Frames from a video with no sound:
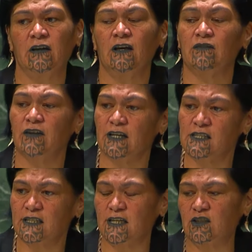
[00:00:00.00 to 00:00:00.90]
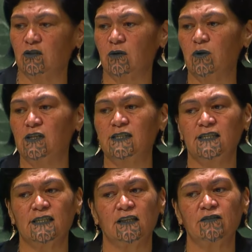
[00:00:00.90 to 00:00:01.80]
if the international community
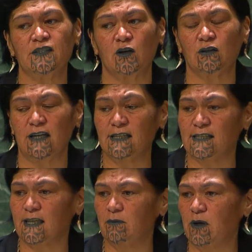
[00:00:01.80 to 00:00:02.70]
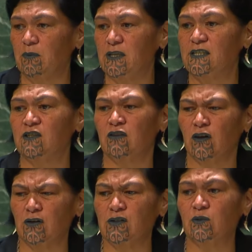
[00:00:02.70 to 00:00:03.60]
delivers on its commitments to
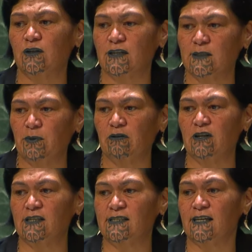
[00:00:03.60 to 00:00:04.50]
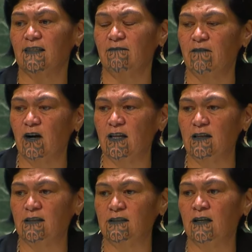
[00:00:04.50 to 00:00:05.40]
those who are experiencing the
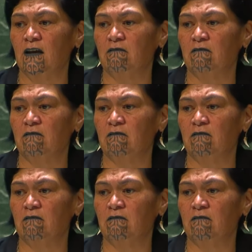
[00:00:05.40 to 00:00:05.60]
violent